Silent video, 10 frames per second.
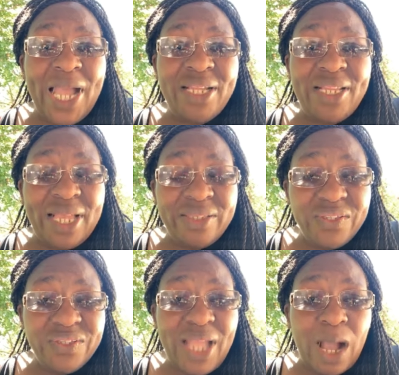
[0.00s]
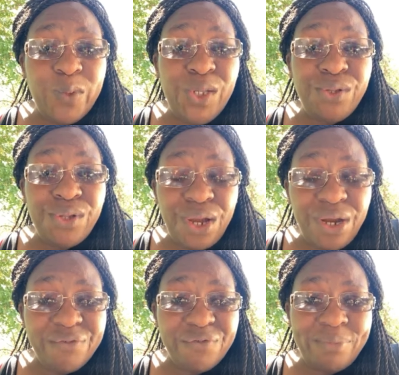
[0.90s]
and the lessons that we
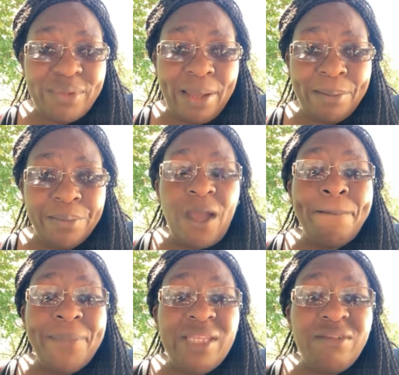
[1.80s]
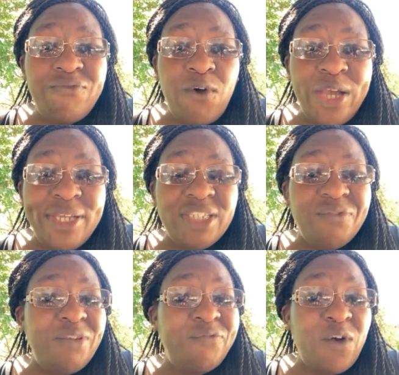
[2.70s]
learn from them? And being the
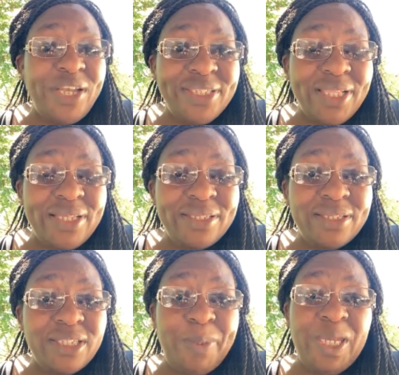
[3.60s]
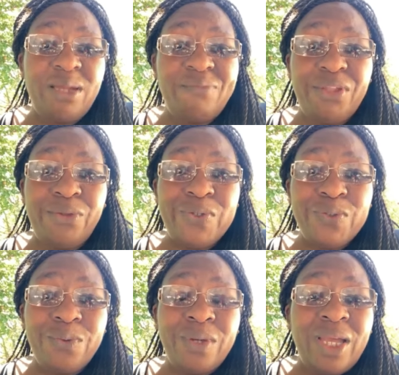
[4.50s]
voice for the voiceless, speaking up for
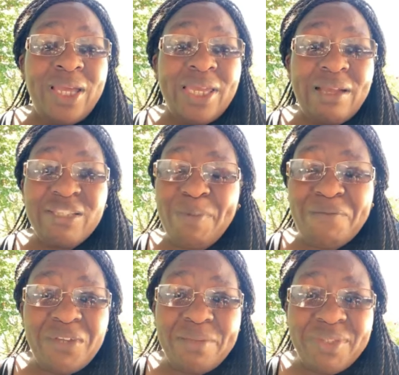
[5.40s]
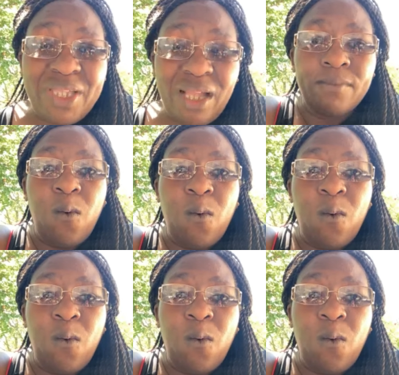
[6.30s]
those who can't speak for themselves.